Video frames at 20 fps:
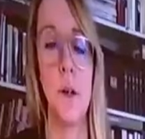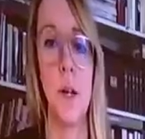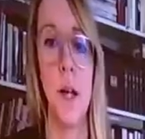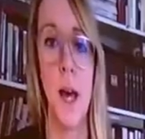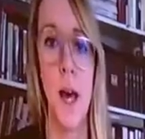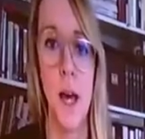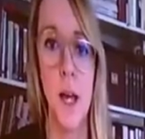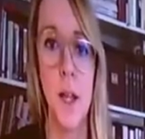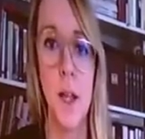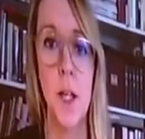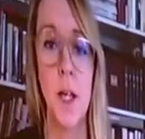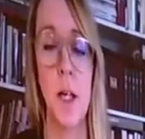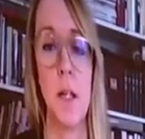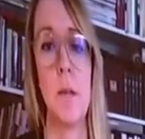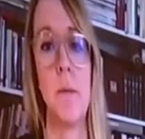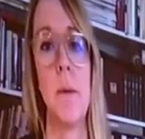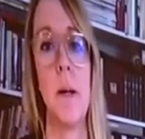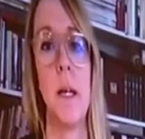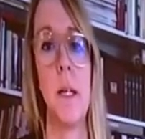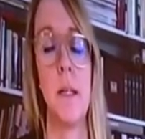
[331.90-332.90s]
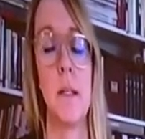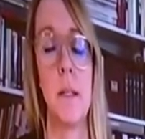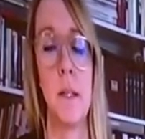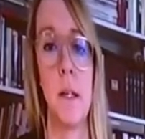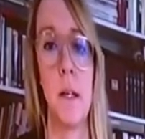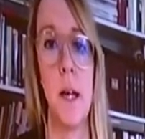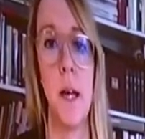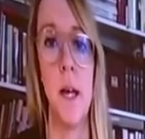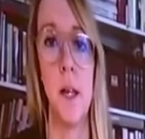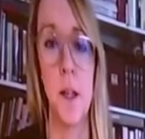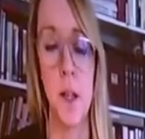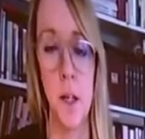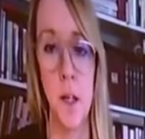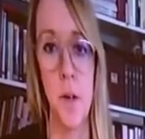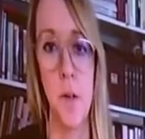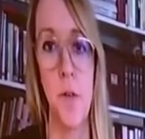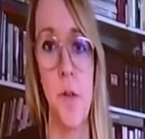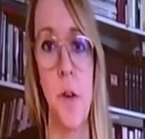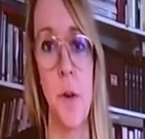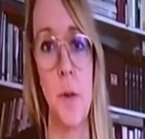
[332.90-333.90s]
ethical base, an ethical
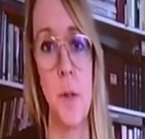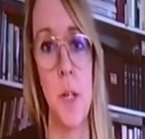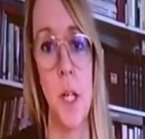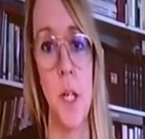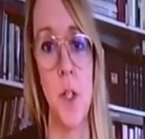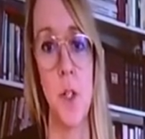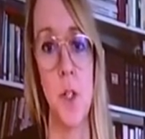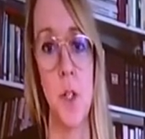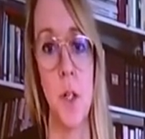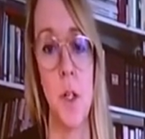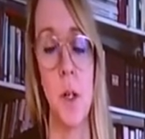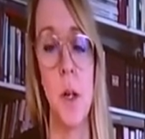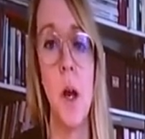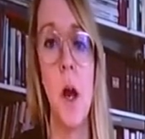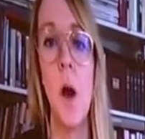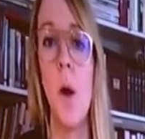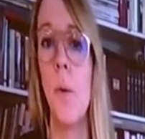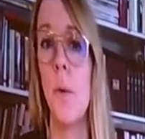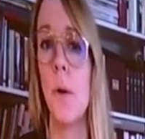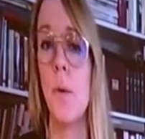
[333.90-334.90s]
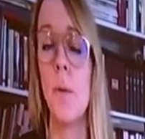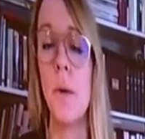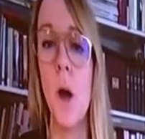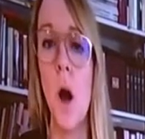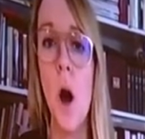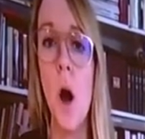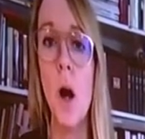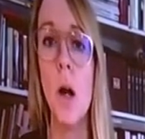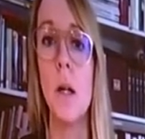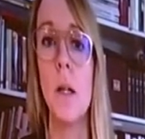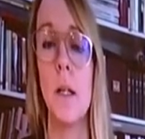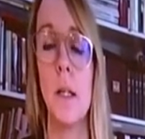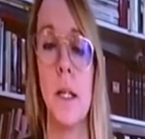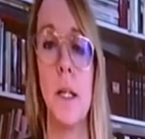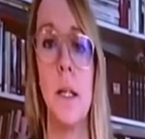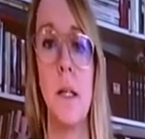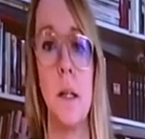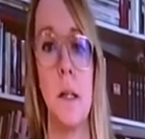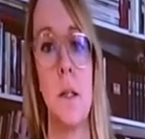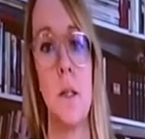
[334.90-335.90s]
foundation, where we all
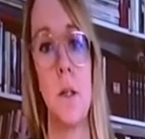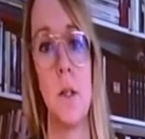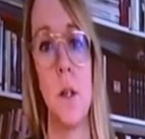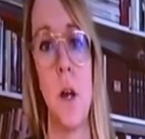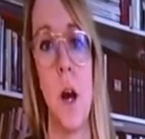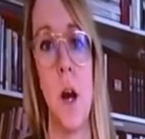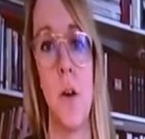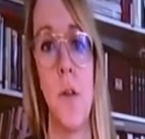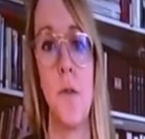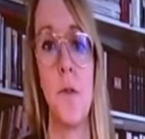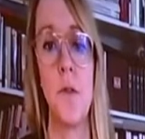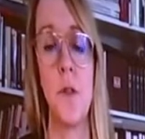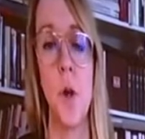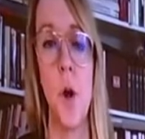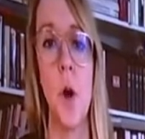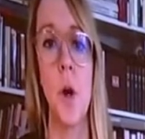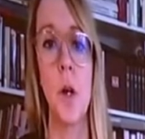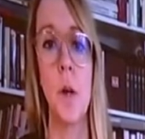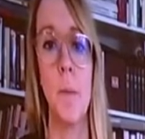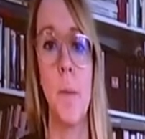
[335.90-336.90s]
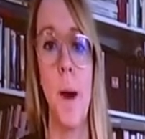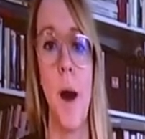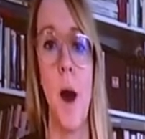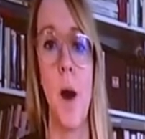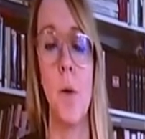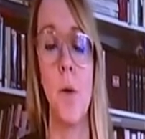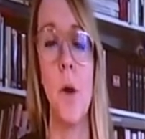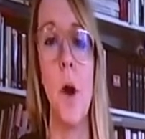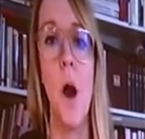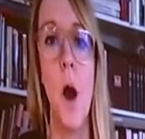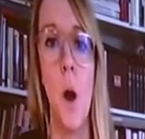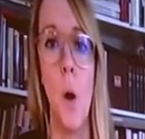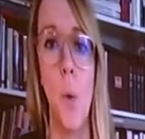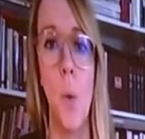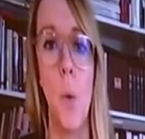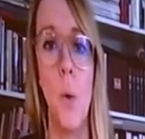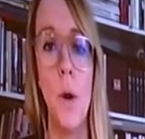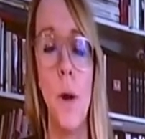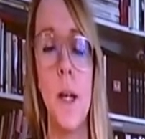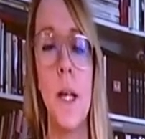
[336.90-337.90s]
in the staff talk about
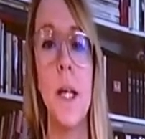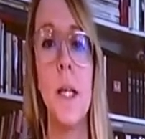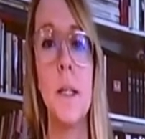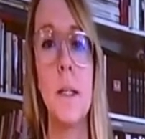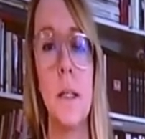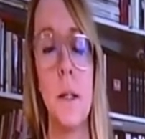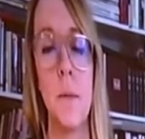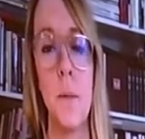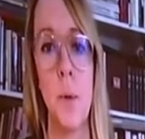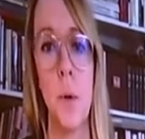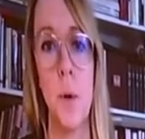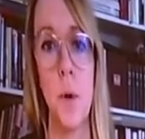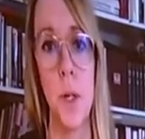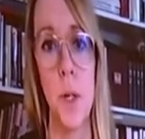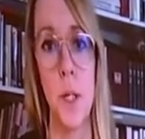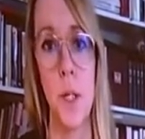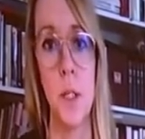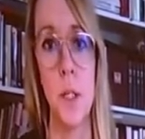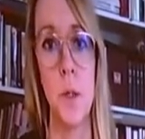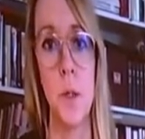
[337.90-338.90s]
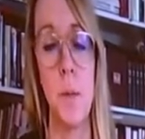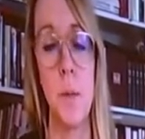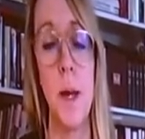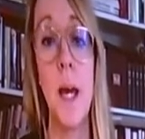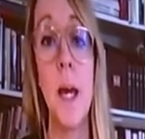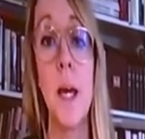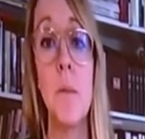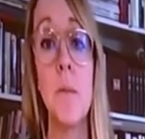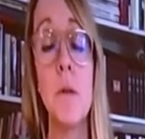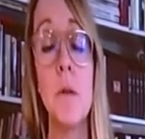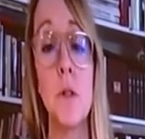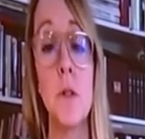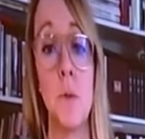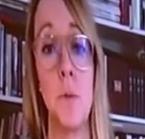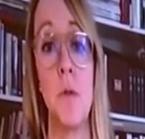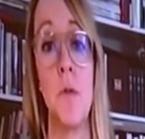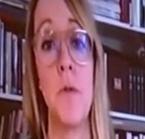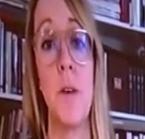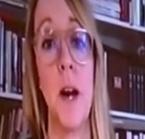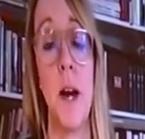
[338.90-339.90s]
what is important to be able to
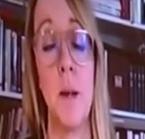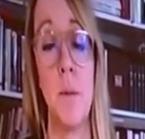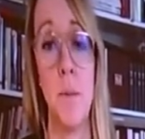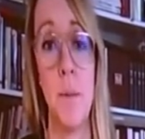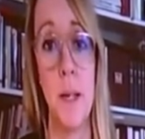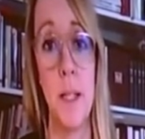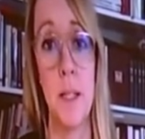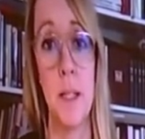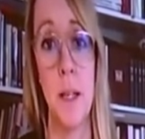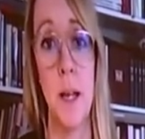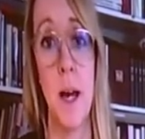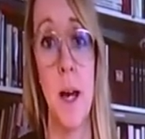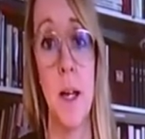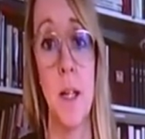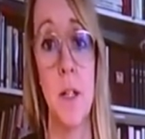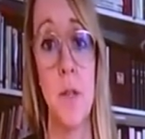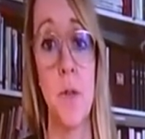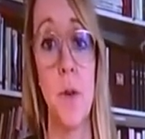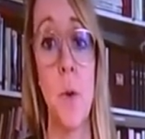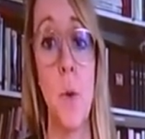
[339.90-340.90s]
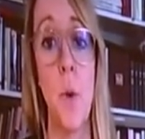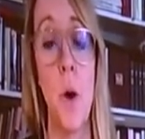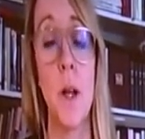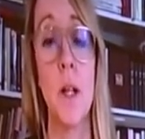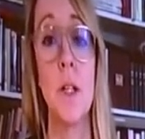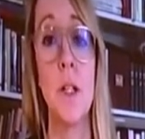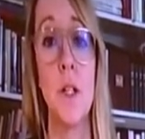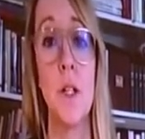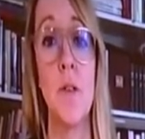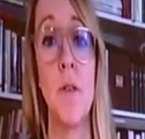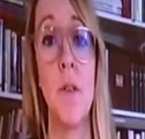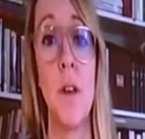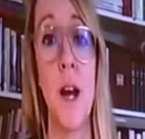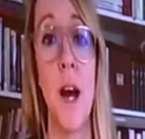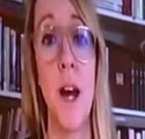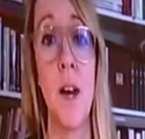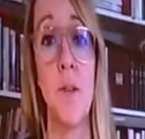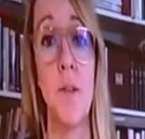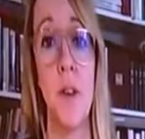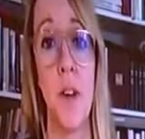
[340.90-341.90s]
provide best kind of quality of
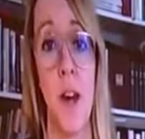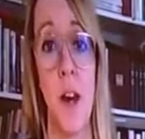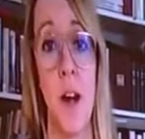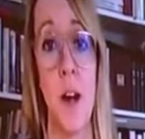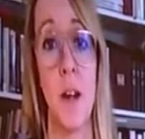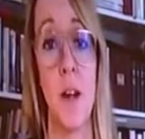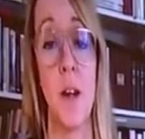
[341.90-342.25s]
life care